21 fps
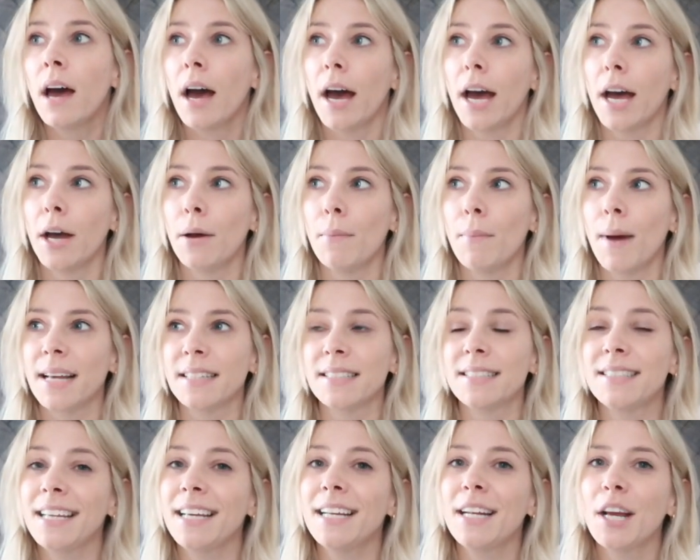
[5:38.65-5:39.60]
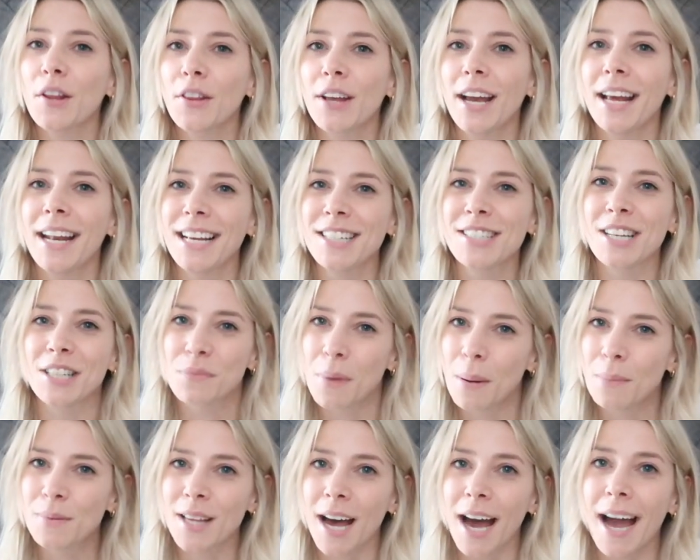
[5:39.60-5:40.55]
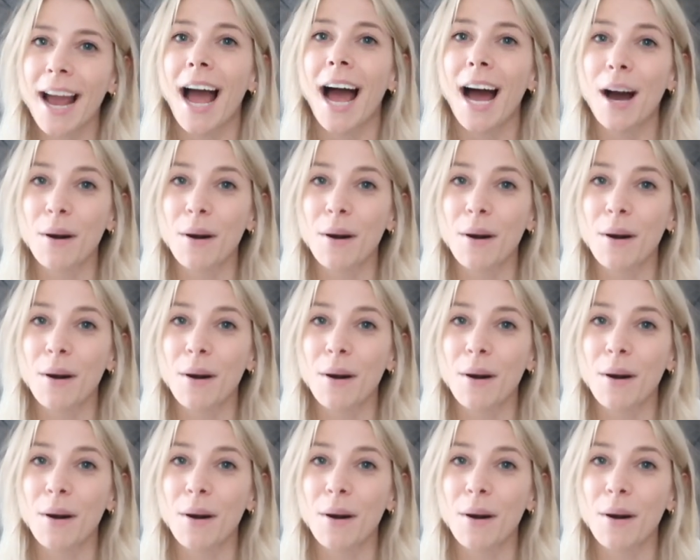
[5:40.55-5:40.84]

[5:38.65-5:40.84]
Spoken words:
And seeing it on the NHS website,